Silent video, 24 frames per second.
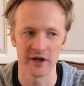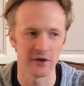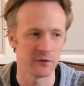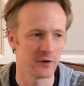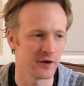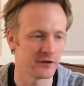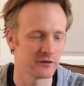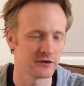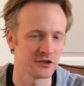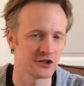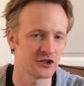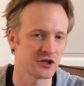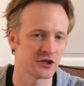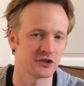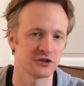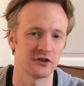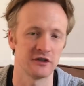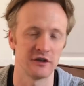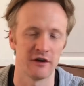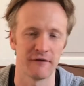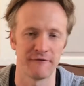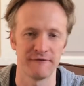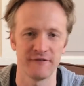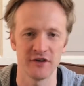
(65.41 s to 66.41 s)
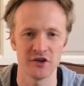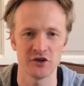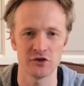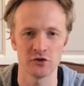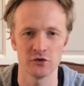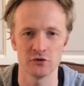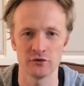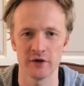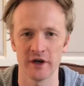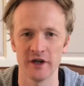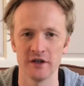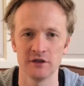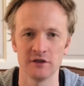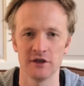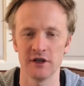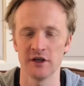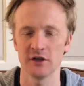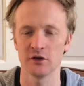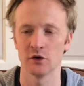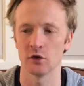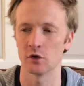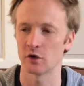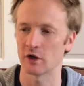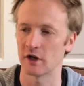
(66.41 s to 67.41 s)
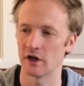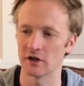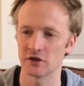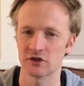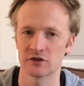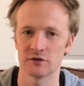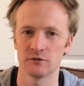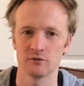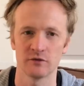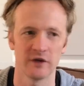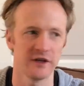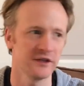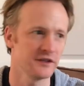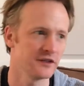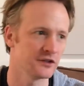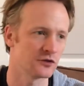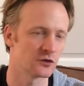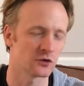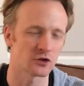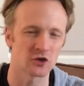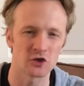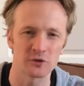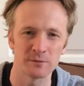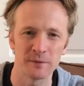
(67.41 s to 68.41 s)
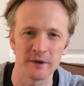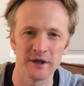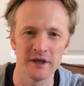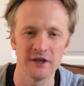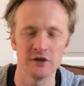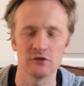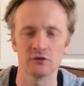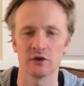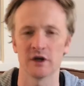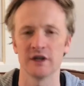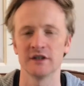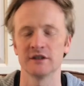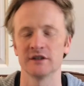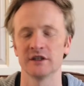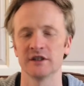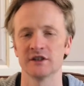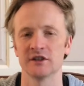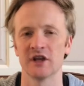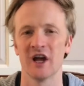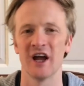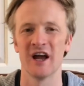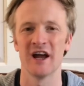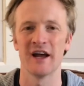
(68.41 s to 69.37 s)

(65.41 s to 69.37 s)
whether it's just the official rating or custom ratings or speed ratings.